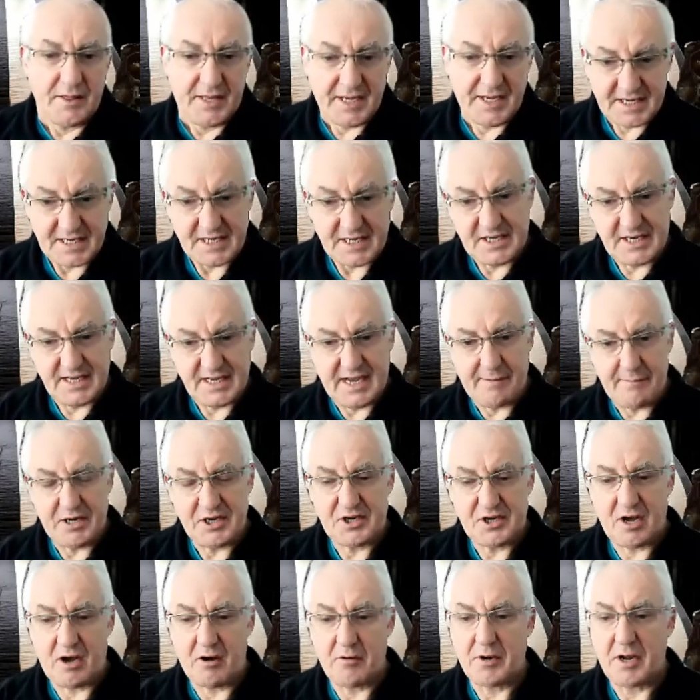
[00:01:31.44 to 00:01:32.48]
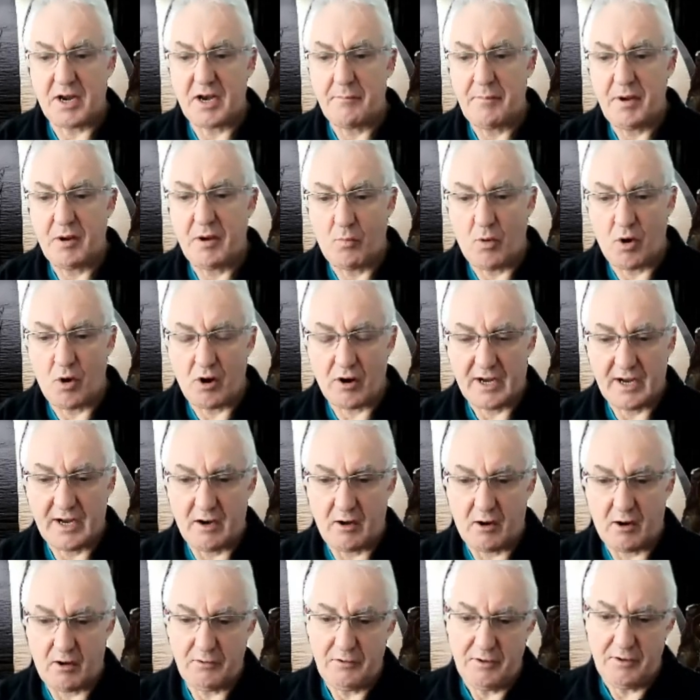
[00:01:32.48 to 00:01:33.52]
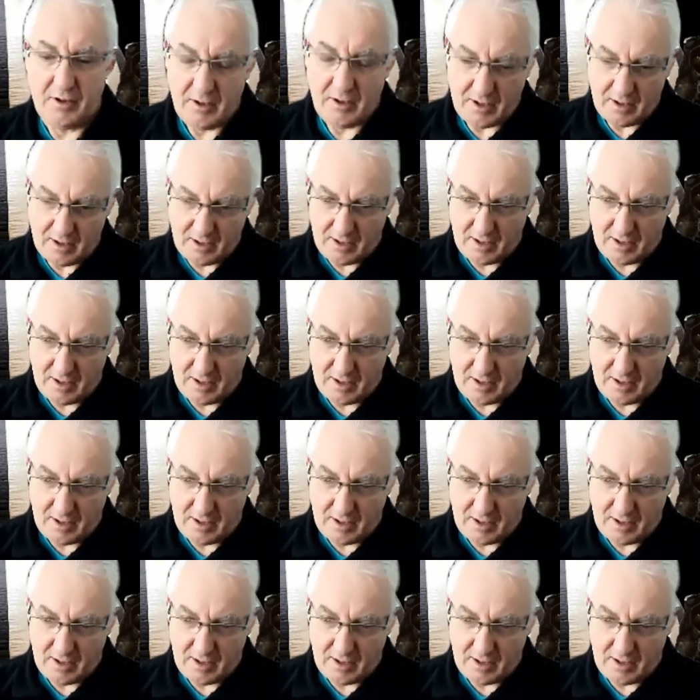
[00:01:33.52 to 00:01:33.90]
This is the image that I'm going to be working on.